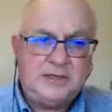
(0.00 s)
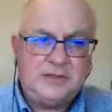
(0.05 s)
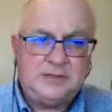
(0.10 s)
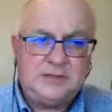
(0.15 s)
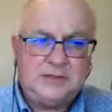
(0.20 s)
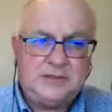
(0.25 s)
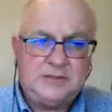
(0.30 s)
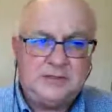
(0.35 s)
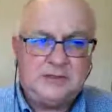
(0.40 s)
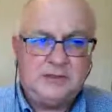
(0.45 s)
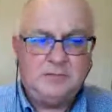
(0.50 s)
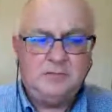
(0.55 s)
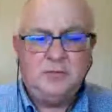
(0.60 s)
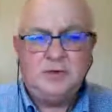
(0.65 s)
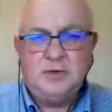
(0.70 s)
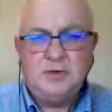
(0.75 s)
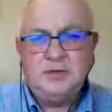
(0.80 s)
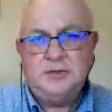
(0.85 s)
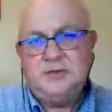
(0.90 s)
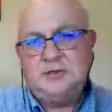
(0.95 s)
system
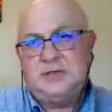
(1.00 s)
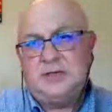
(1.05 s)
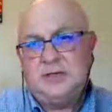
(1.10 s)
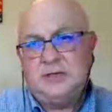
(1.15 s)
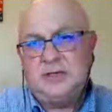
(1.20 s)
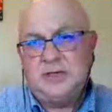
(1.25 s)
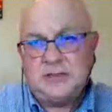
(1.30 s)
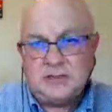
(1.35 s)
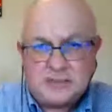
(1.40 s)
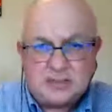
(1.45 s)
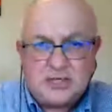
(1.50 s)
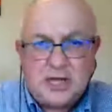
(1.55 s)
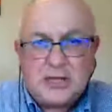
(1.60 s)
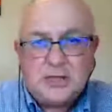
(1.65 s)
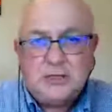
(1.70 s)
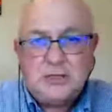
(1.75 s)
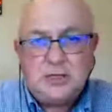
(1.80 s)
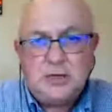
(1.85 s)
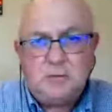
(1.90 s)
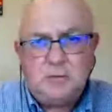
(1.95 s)
used in
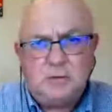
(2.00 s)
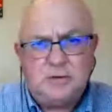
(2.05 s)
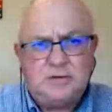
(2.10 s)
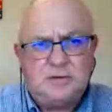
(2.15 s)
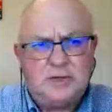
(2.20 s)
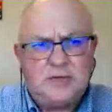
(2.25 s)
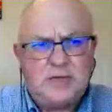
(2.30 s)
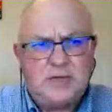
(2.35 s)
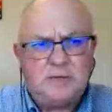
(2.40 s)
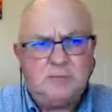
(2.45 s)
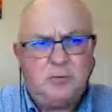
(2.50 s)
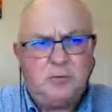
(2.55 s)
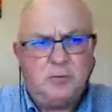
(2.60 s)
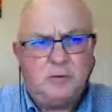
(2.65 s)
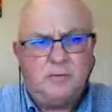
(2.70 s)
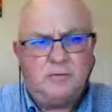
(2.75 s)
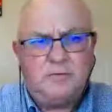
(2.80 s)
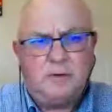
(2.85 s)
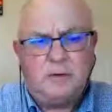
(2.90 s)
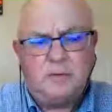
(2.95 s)
conjunction with the
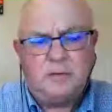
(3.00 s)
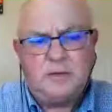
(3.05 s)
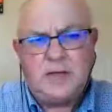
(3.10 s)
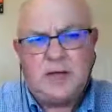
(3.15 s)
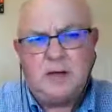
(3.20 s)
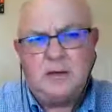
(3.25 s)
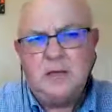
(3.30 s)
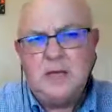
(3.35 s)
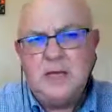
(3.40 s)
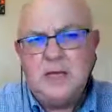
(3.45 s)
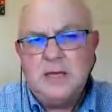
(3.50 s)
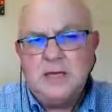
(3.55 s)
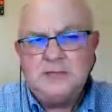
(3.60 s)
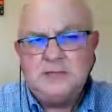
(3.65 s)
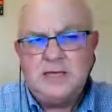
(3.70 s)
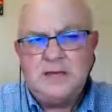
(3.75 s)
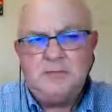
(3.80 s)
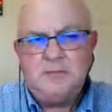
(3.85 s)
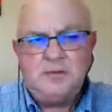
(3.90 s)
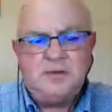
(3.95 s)
ePortfolio
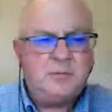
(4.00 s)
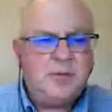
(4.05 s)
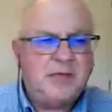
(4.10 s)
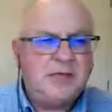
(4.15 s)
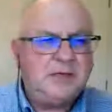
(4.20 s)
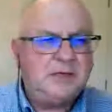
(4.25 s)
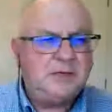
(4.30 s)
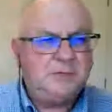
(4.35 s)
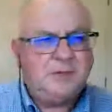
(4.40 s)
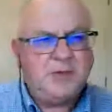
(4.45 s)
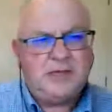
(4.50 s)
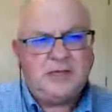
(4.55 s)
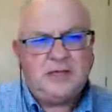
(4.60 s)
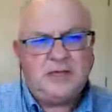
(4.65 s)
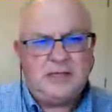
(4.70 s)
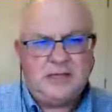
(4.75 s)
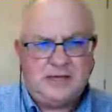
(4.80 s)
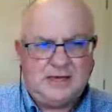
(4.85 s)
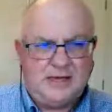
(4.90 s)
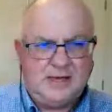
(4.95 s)
seemed to me to be
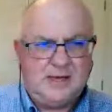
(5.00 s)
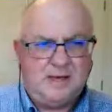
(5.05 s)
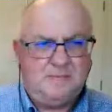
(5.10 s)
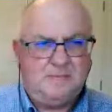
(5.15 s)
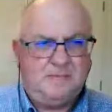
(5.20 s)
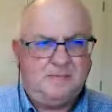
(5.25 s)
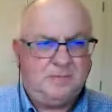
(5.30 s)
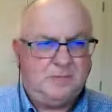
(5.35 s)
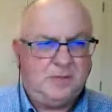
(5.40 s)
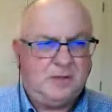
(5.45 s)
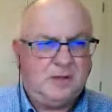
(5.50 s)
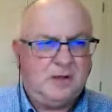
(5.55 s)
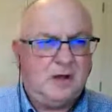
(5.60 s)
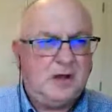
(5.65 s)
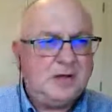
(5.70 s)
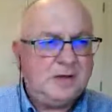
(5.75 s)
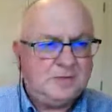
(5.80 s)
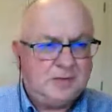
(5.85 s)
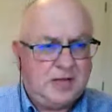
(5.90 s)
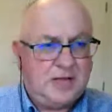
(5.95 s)
kind
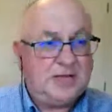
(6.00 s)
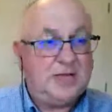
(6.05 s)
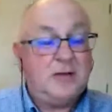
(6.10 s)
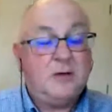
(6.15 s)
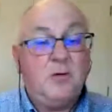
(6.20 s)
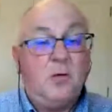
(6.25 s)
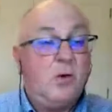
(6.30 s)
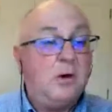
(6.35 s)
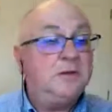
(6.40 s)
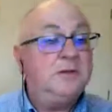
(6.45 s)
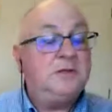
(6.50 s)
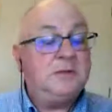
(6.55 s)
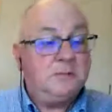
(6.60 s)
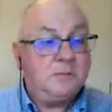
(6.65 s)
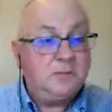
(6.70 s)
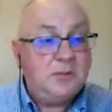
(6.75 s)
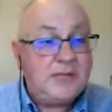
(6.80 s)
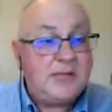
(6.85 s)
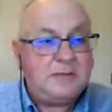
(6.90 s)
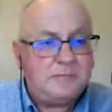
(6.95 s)
of like a quantum
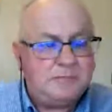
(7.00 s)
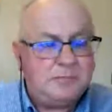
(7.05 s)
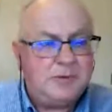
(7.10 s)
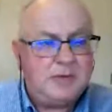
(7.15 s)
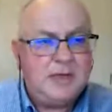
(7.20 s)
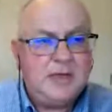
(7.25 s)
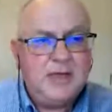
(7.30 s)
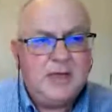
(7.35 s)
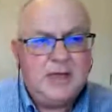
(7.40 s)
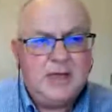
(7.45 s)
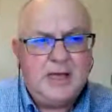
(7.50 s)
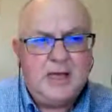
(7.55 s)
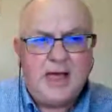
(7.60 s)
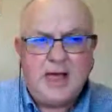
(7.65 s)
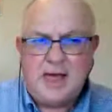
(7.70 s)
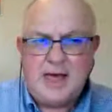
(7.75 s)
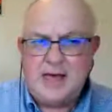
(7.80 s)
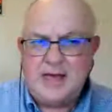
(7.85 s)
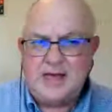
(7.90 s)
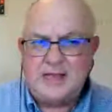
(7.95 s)
leap.
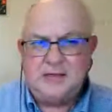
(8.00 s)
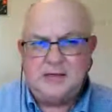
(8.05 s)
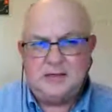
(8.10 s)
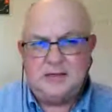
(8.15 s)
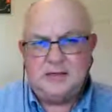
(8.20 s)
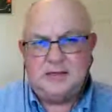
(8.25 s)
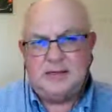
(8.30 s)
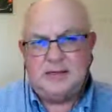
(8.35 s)
And